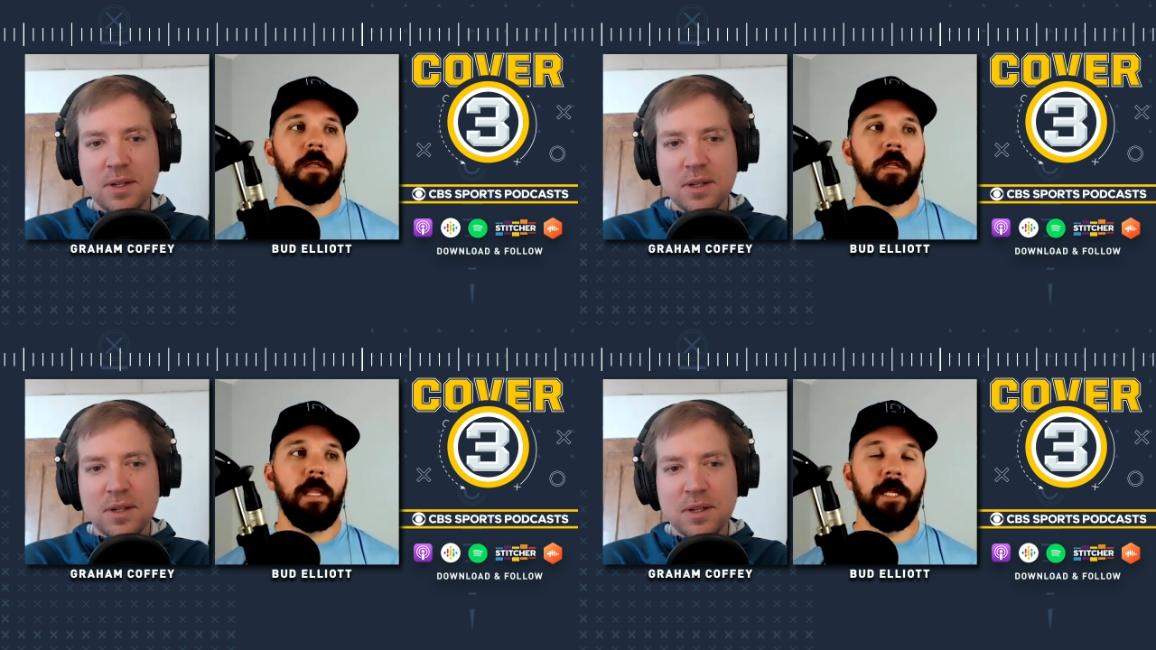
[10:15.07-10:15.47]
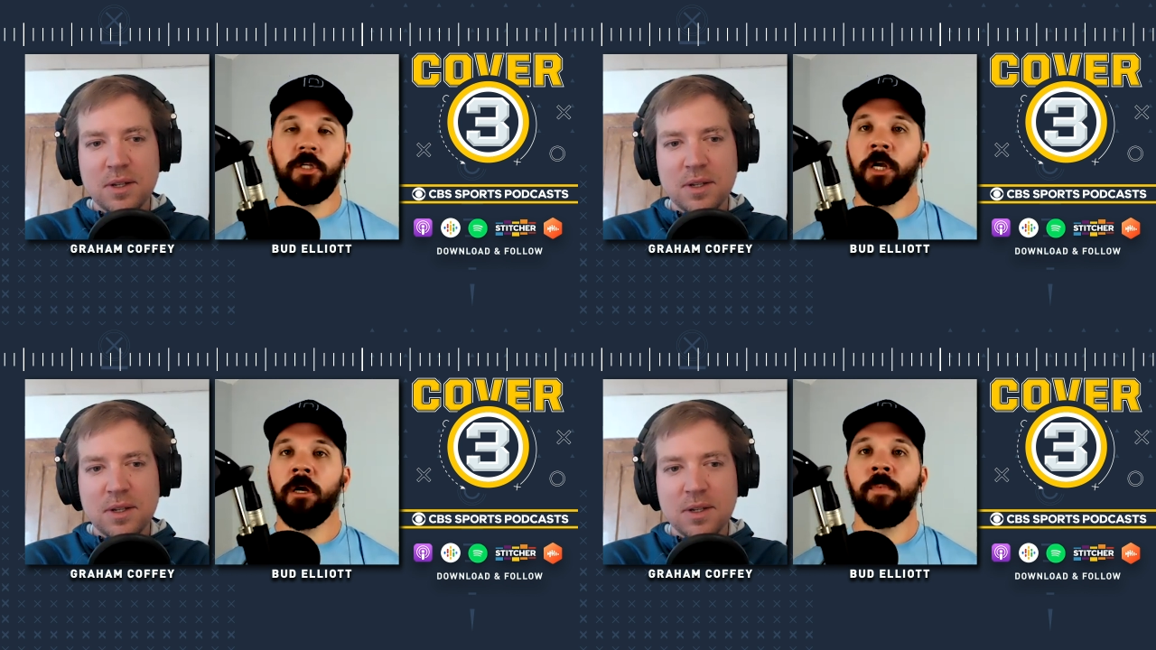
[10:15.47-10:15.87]
Speaker 1: I think
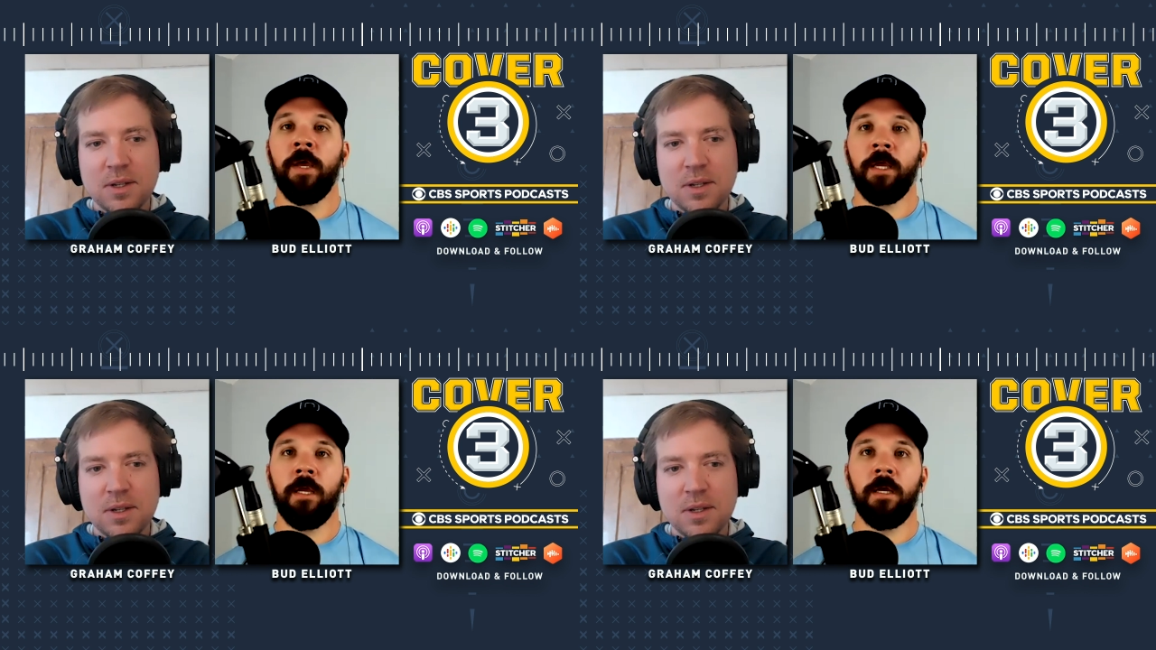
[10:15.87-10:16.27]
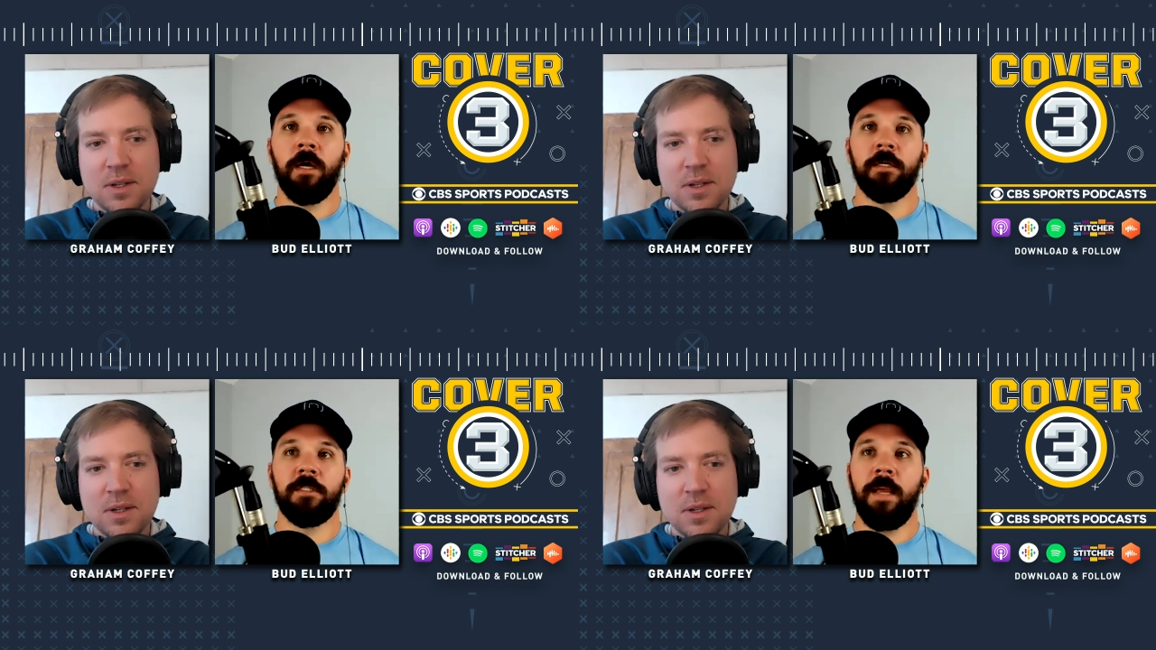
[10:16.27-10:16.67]
cherry picking
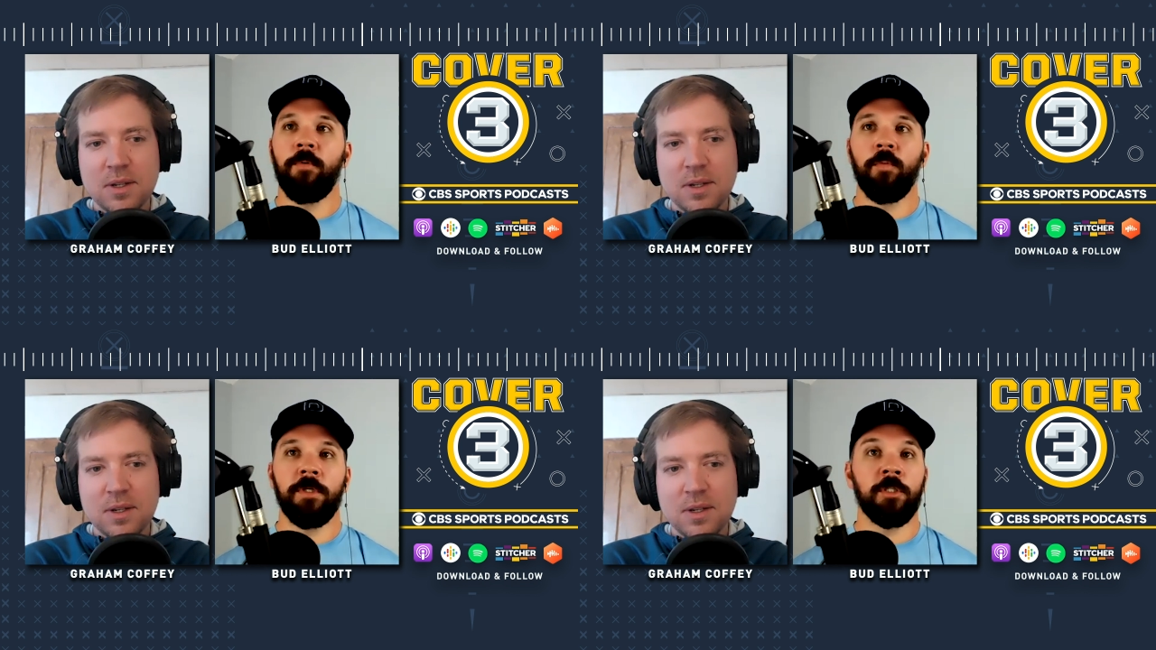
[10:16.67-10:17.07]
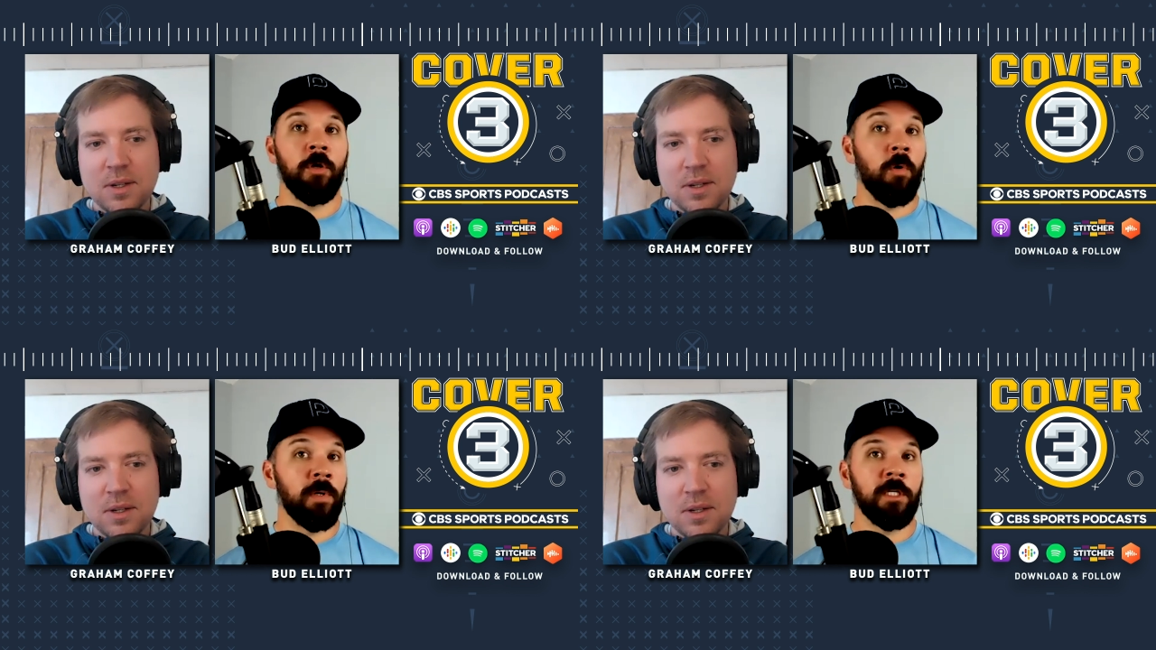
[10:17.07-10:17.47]
a sample, which is
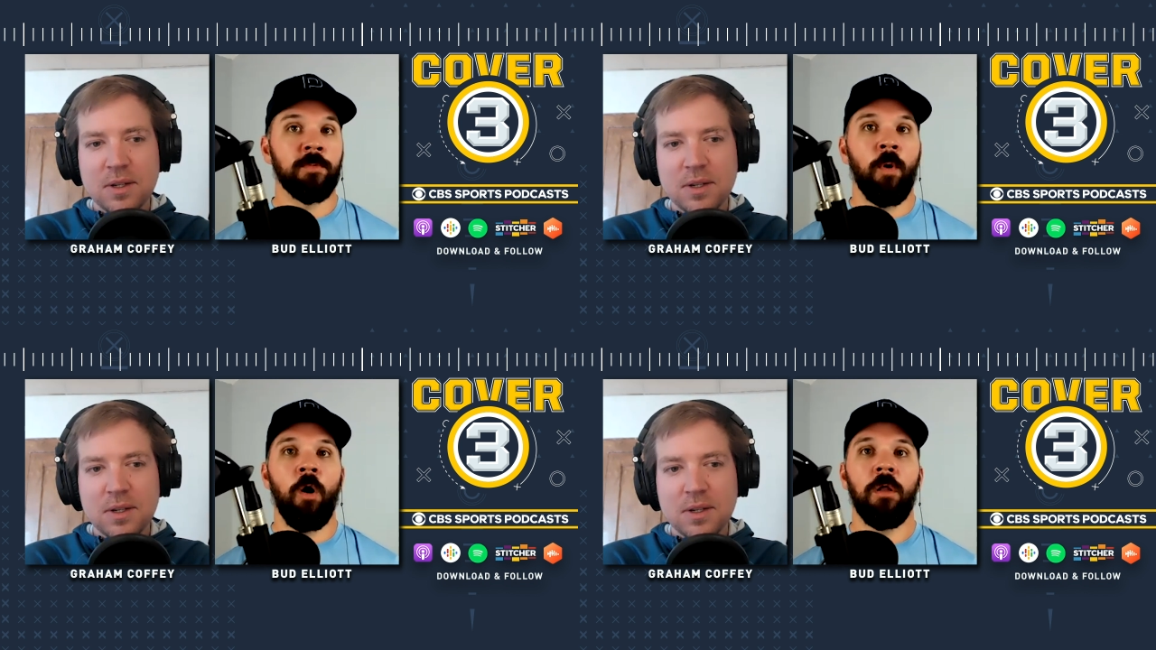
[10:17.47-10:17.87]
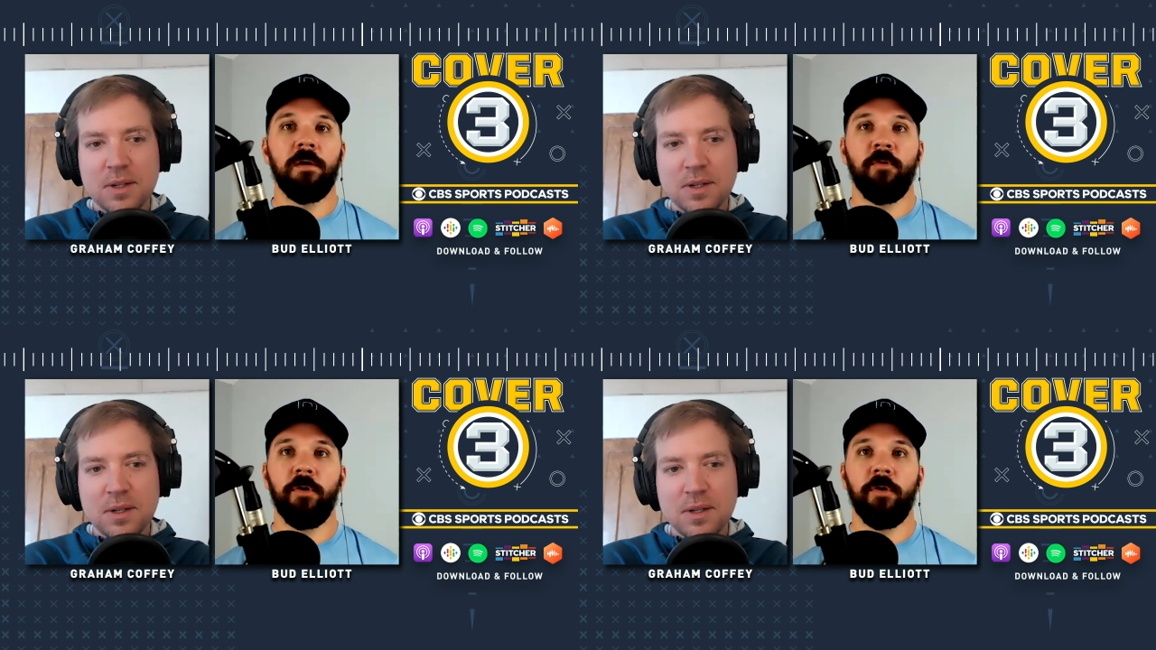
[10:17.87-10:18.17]
already small of